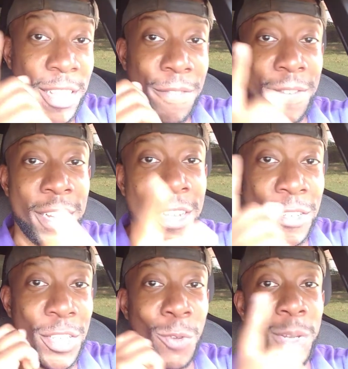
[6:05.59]
the
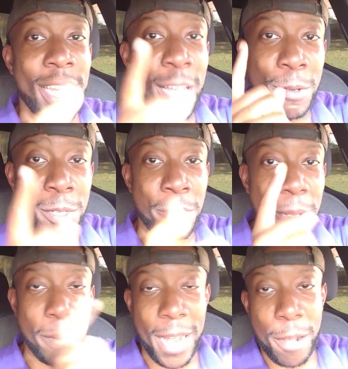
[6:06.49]
video so we can help some
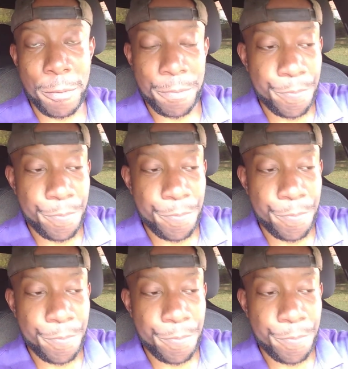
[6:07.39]
people out.